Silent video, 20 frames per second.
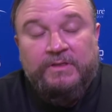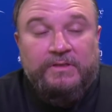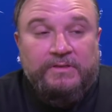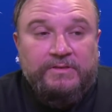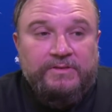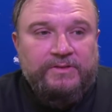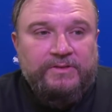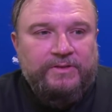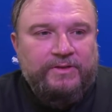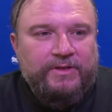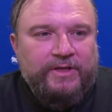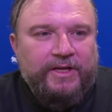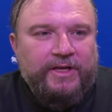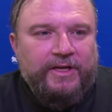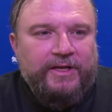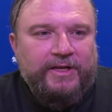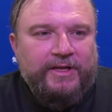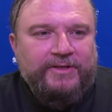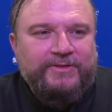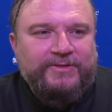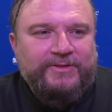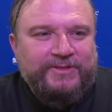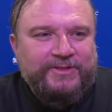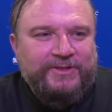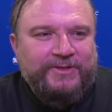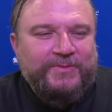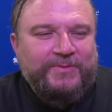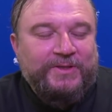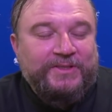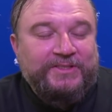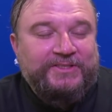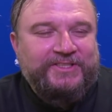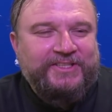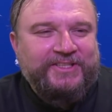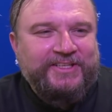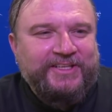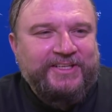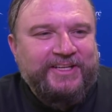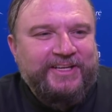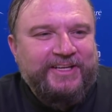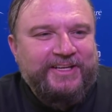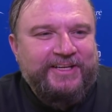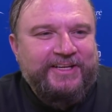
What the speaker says: So, interesting question.